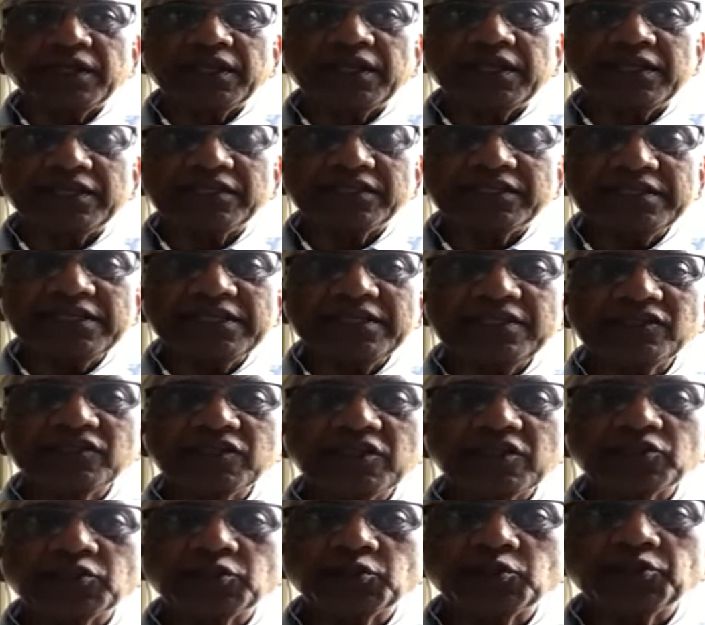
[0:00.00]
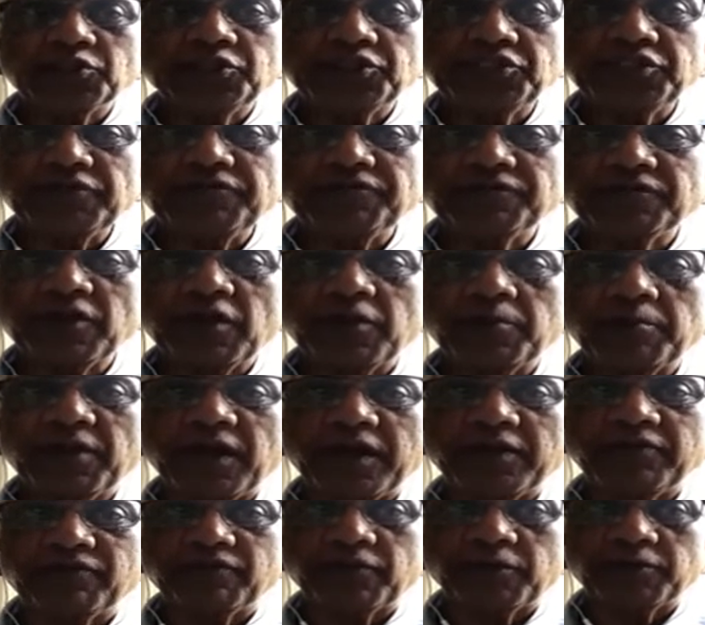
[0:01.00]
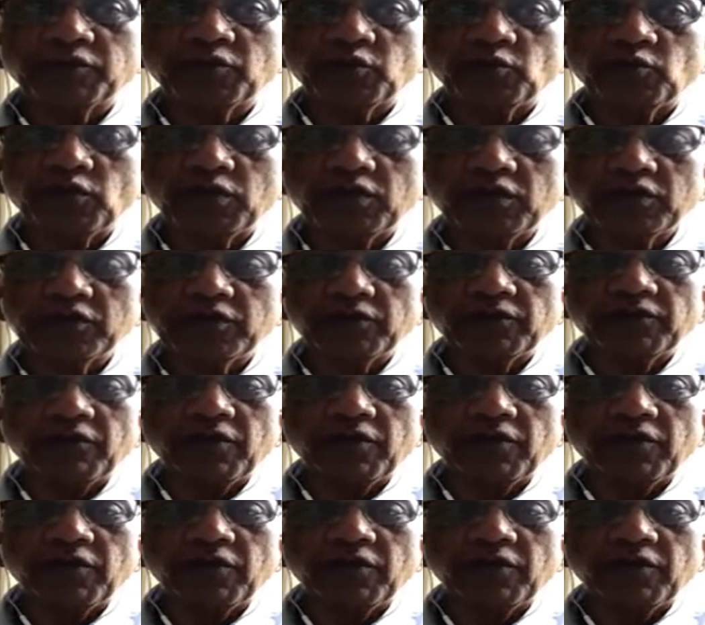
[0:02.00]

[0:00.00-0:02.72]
It needs us to shift our mind from the world